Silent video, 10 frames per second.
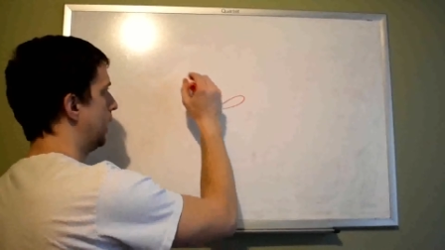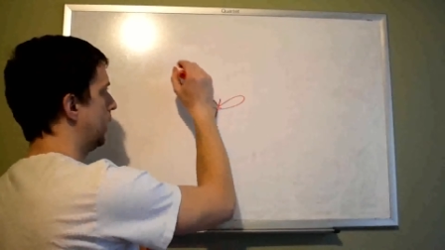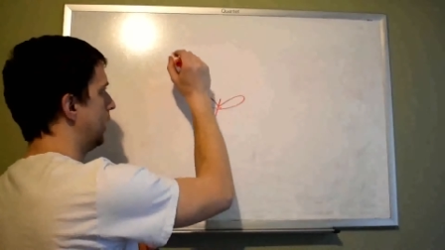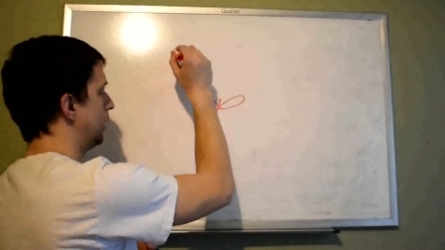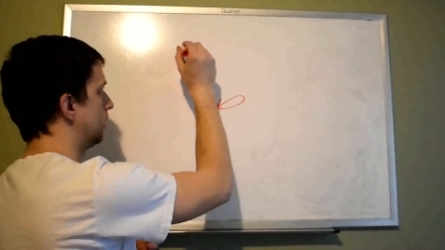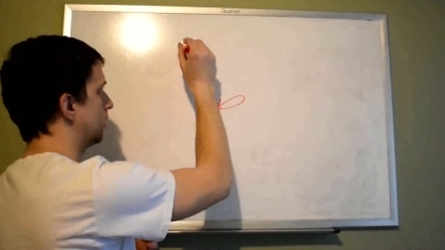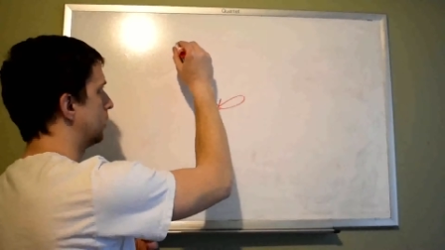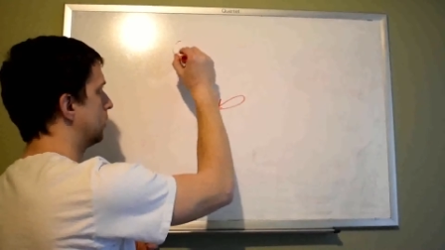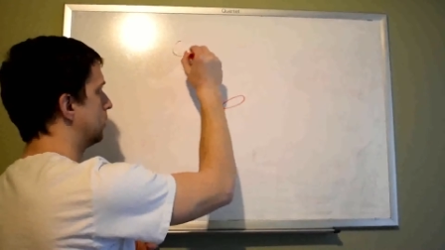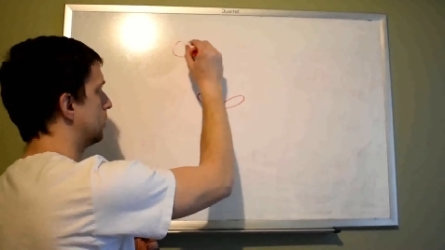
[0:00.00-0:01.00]
and
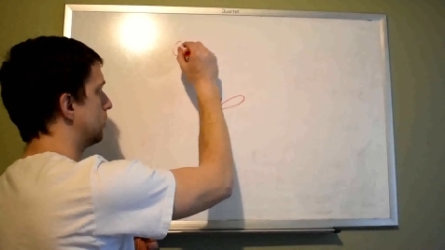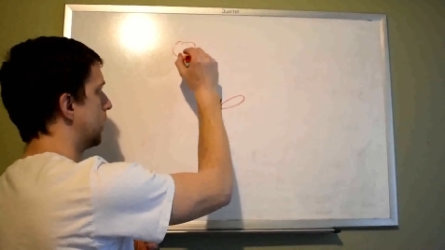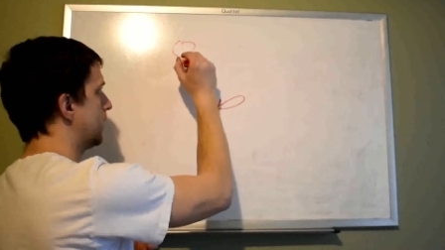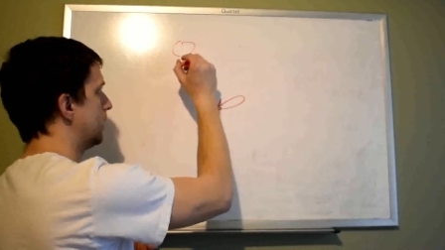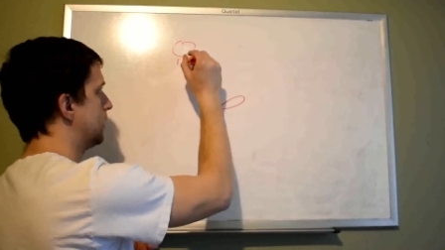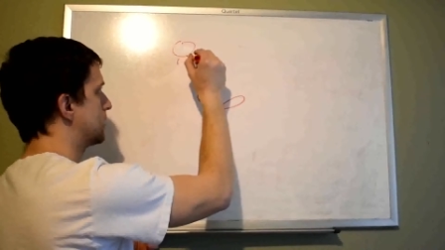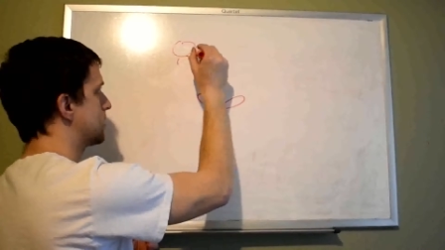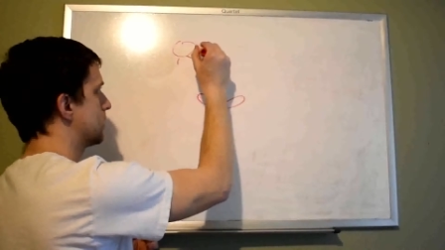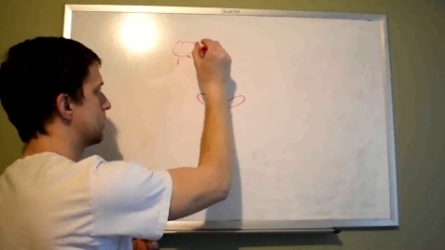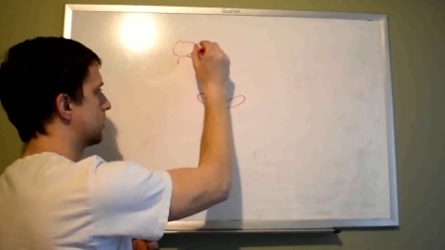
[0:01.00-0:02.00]
light
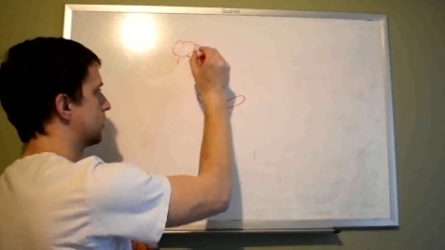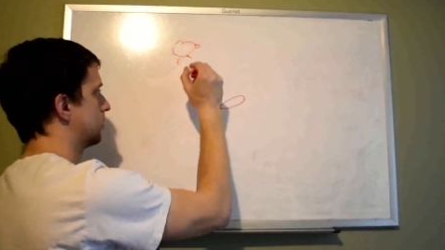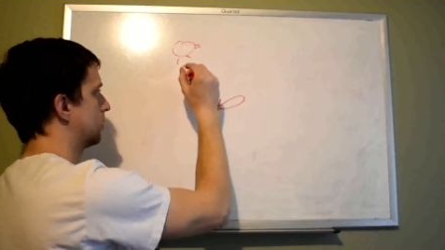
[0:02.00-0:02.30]
hits it.